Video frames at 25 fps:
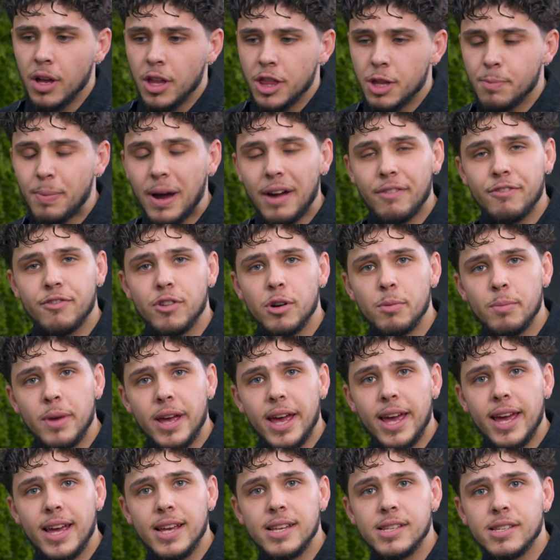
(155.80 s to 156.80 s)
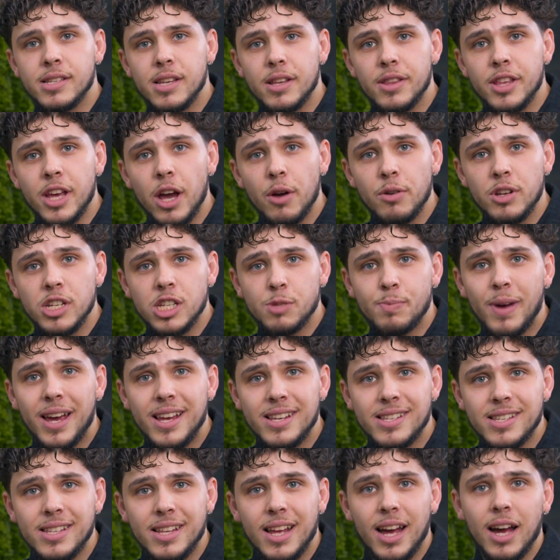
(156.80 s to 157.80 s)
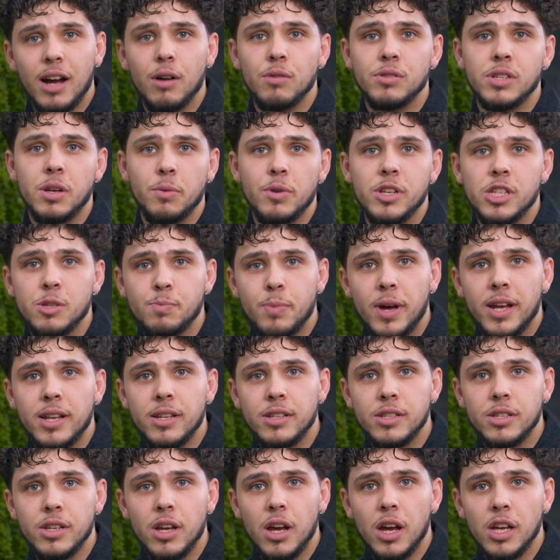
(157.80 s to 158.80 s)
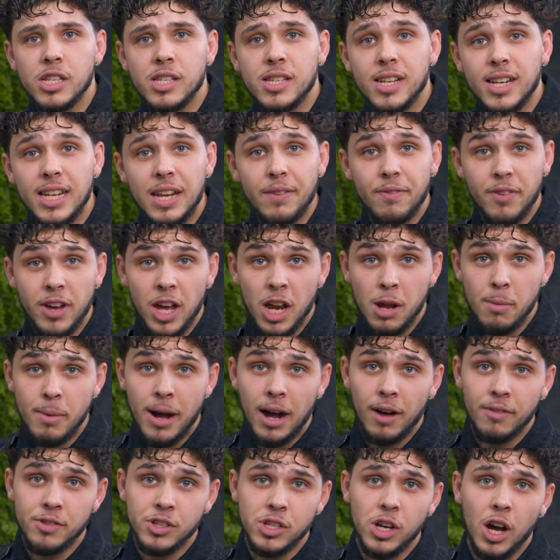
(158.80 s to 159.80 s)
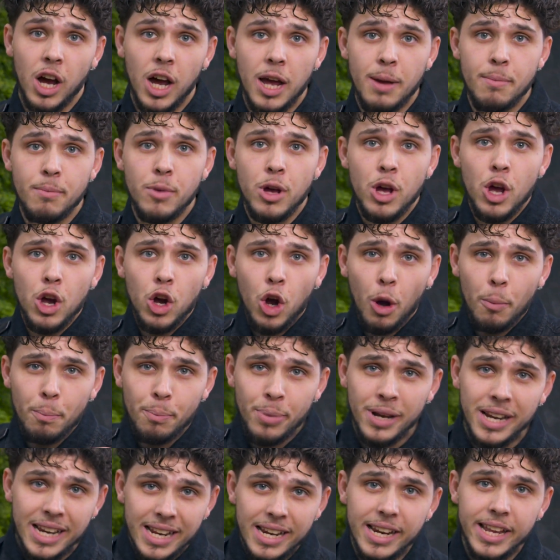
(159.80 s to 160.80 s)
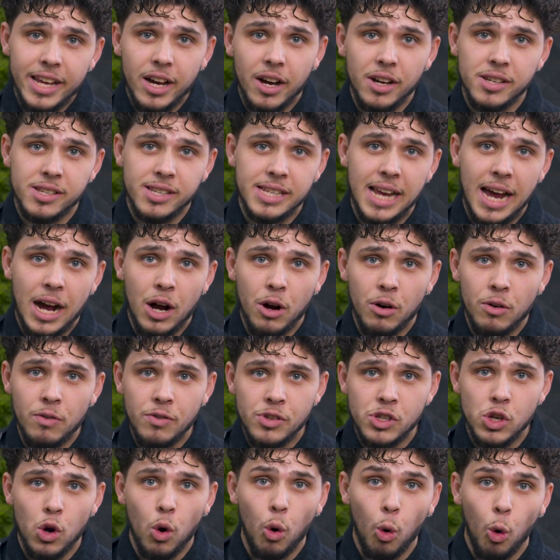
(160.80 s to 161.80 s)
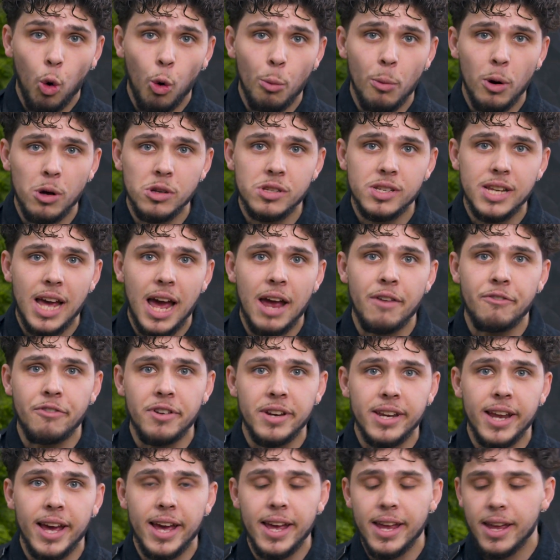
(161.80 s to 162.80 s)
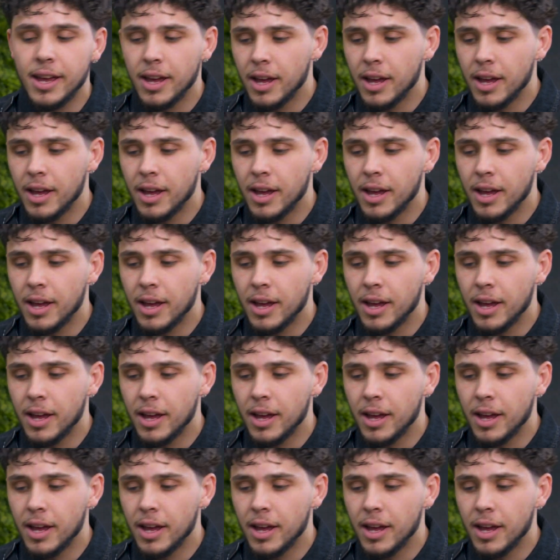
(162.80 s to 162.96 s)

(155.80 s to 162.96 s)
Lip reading: The bathroom is the only space in the house that we spend a significant amount of time completely ourselves almost every day,